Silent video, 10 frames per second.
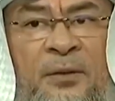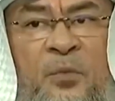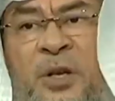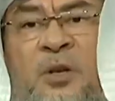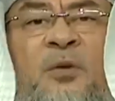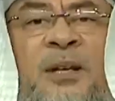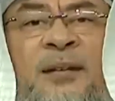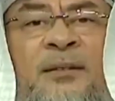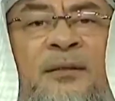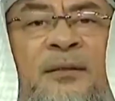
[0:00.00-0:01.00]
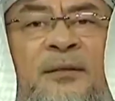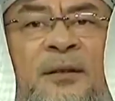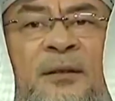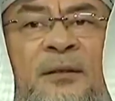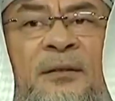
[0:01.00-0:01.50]
we know that
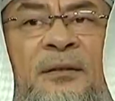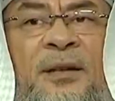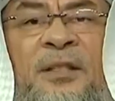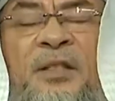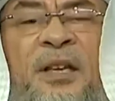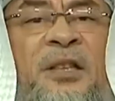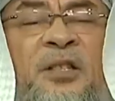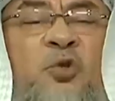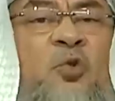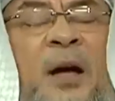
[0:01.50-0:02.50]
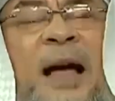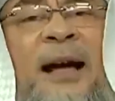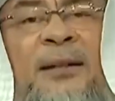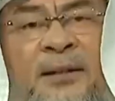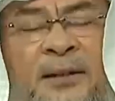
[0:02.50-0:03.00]
it's easy to
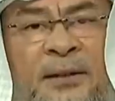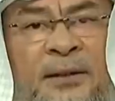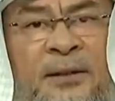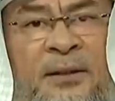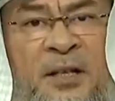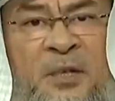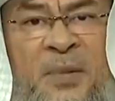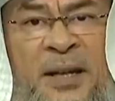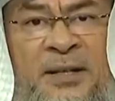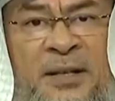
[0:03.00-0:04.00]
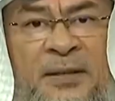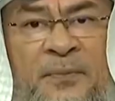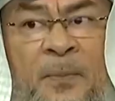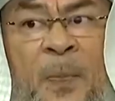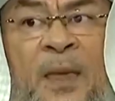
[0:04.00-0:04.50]
hack these places,
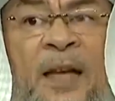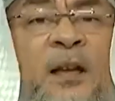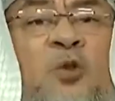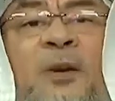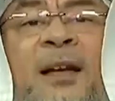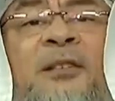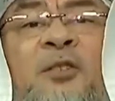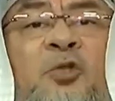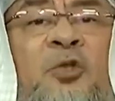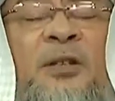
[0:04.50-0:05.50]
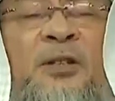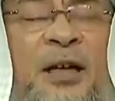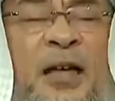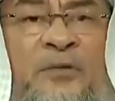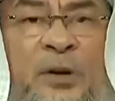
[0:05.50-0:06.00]
and you can't trust
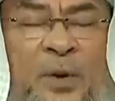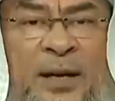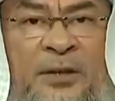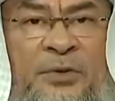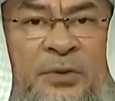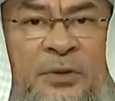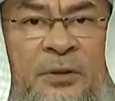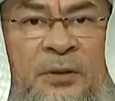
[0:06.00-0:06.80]
everyone else